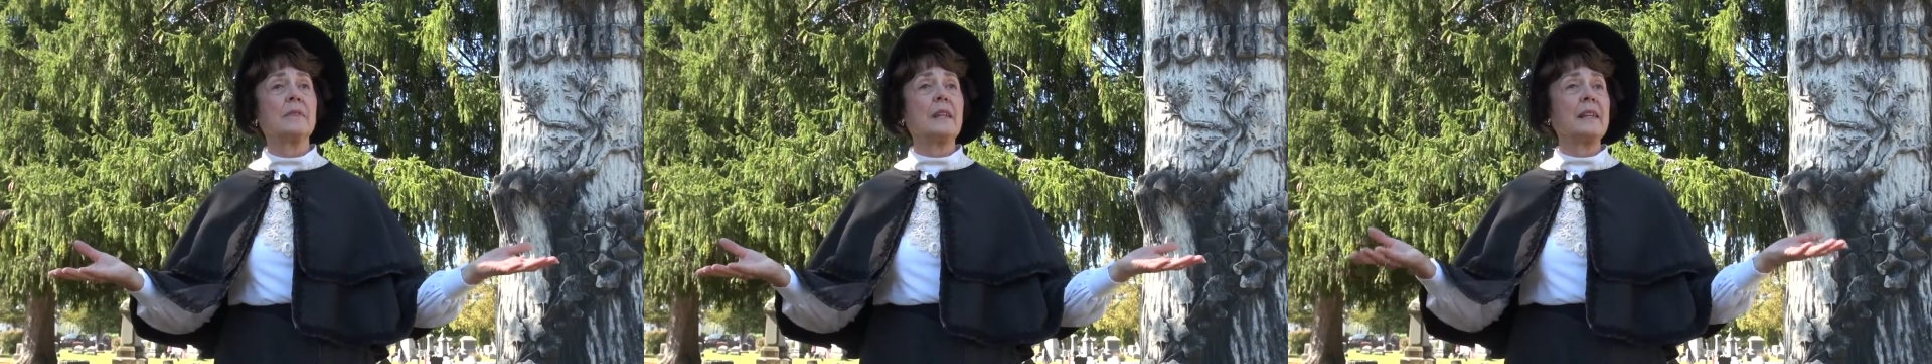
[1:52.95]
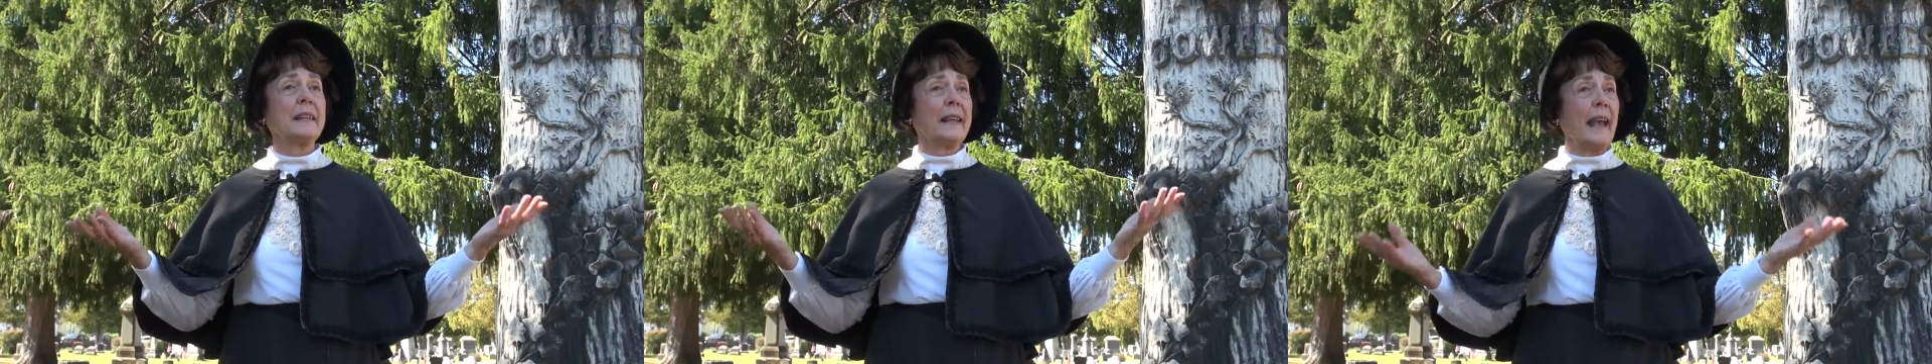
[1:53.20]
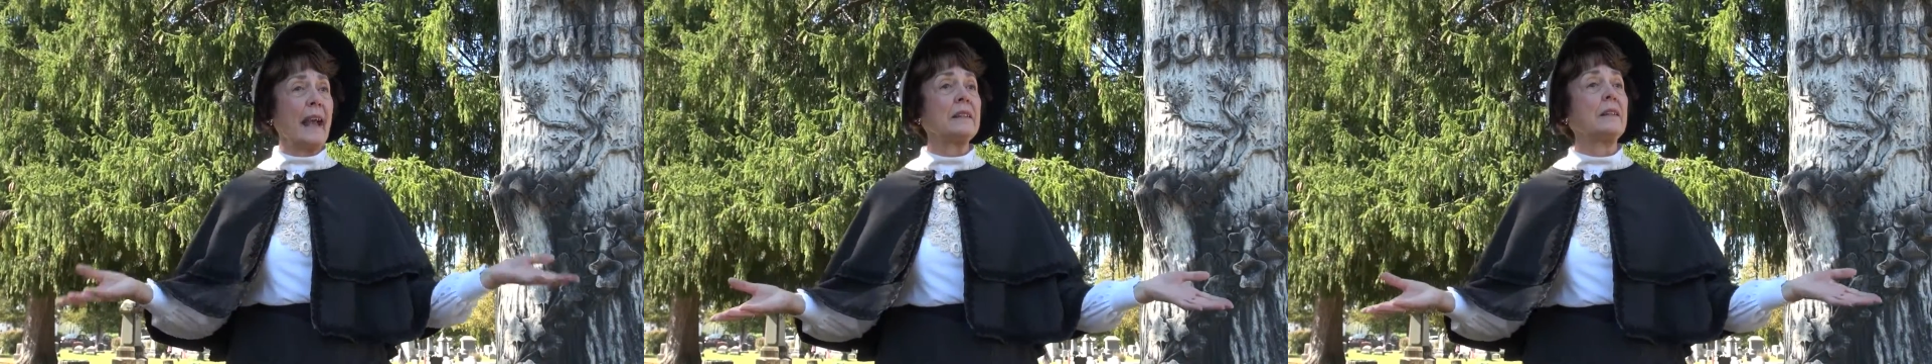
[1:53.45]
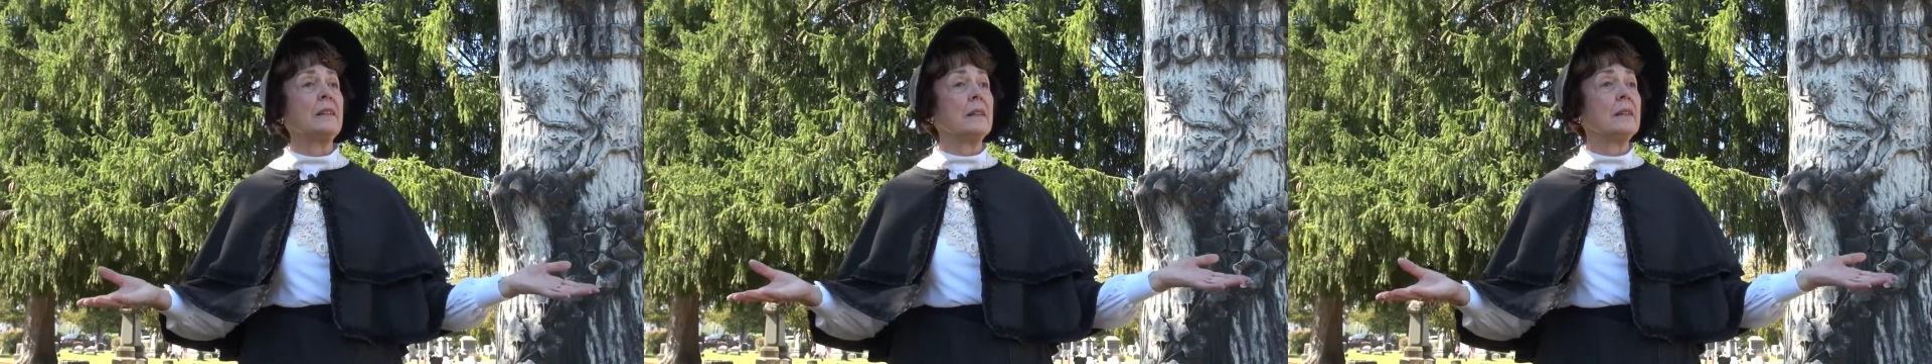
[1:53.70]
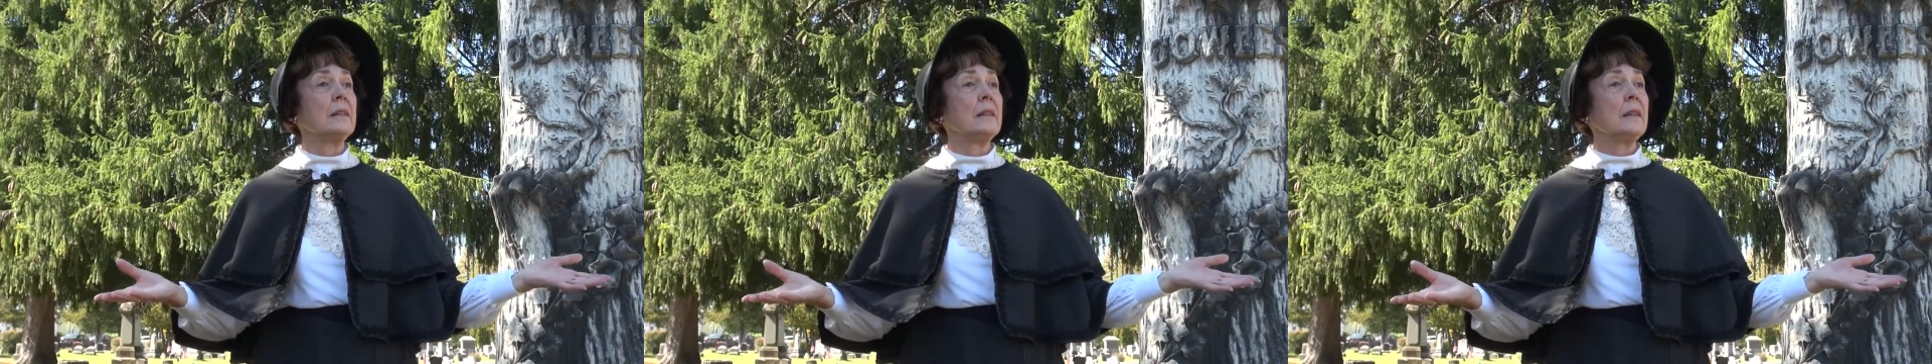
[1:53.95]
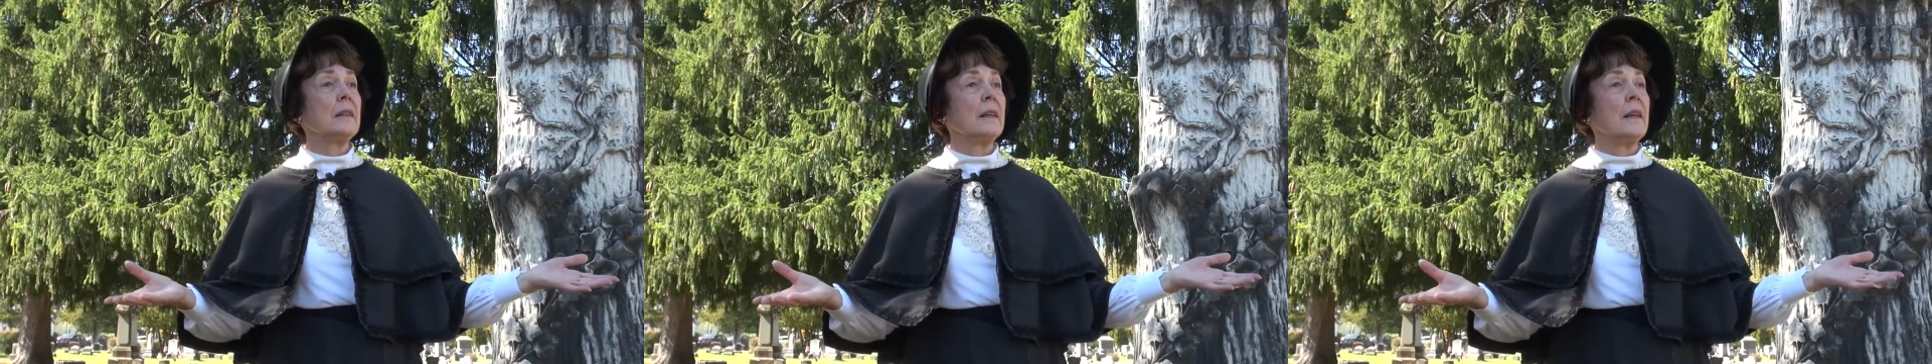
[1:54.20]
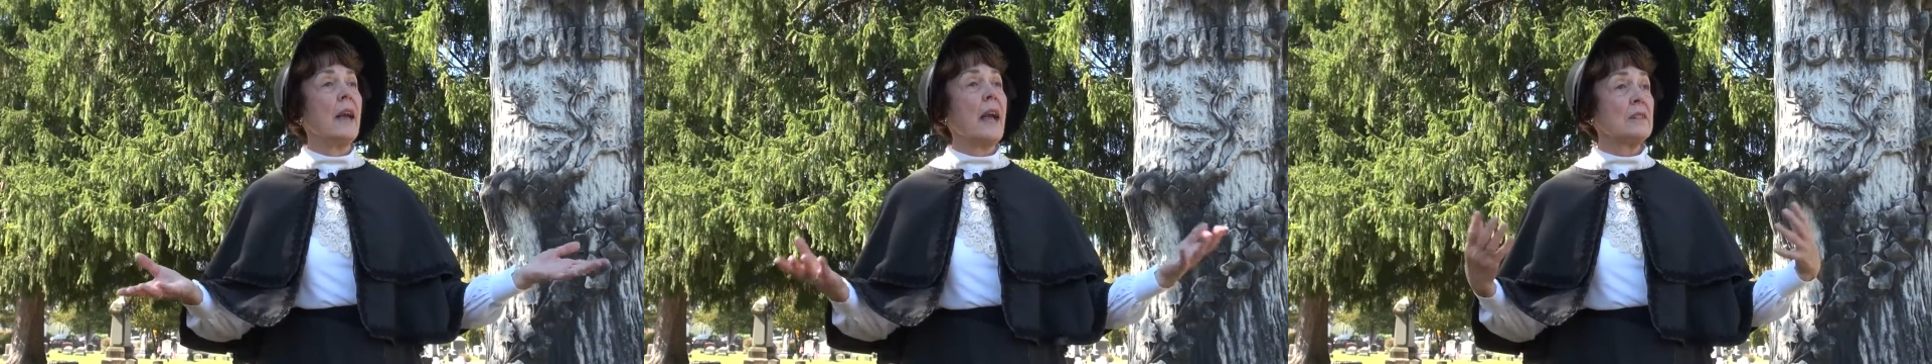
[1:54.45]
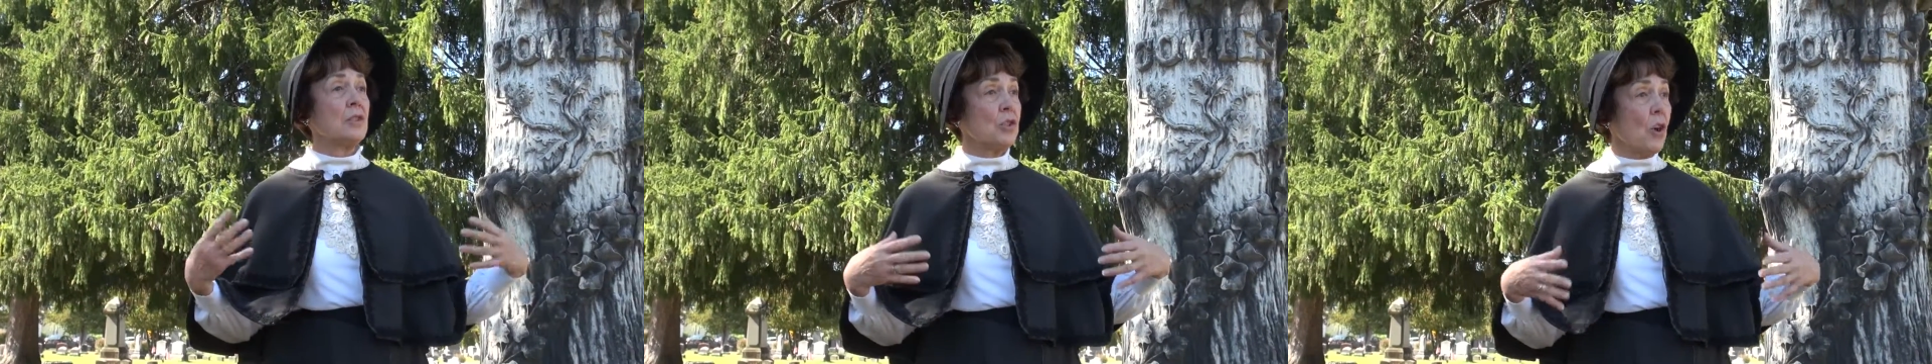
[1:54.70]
in Canada and